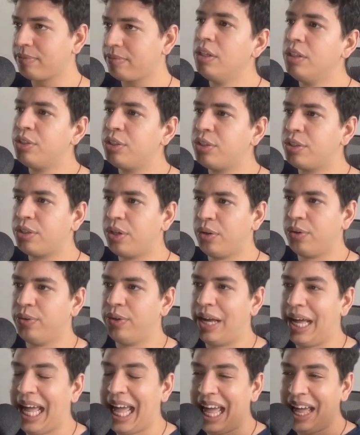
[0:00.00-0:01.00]
So
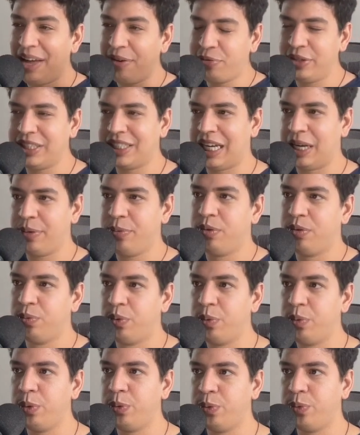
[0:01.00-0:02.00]
every time
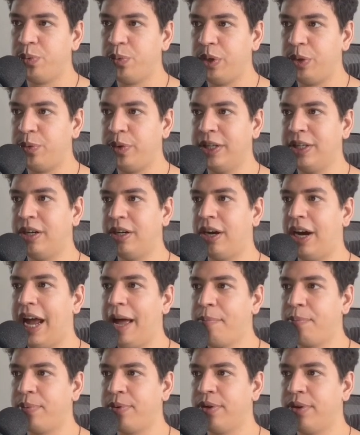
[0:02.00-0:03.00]
we render our
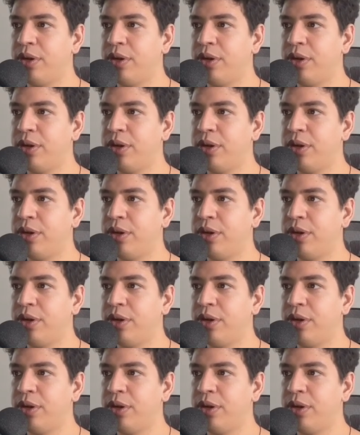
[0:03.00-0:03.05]
app,